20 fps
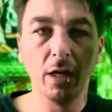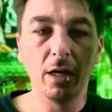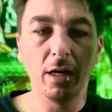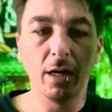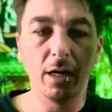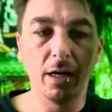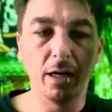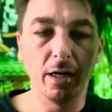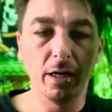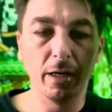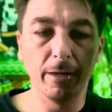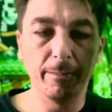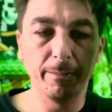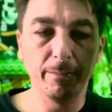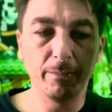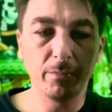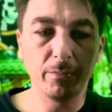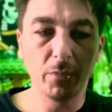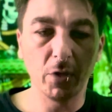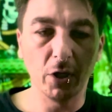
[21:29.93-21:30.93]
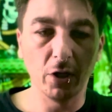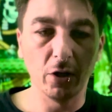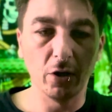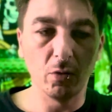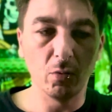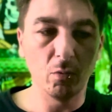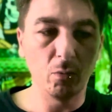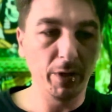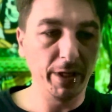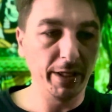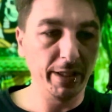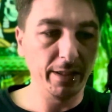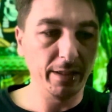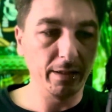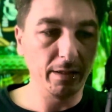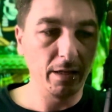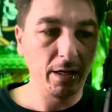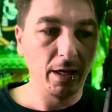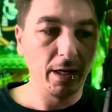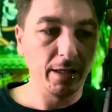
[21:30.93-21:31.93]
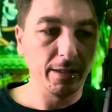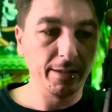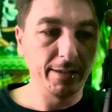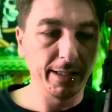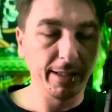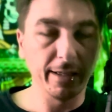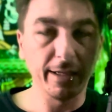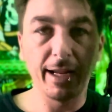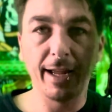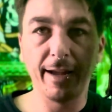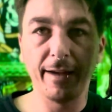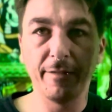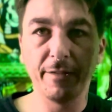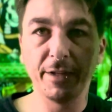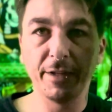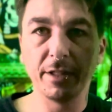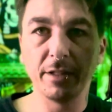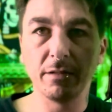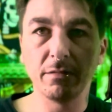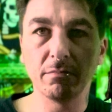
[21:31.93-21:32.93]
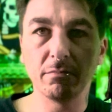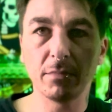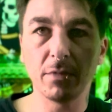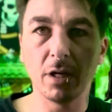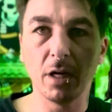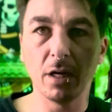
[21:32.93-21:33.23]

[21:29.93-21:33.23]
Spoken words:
You know, we didn't have an...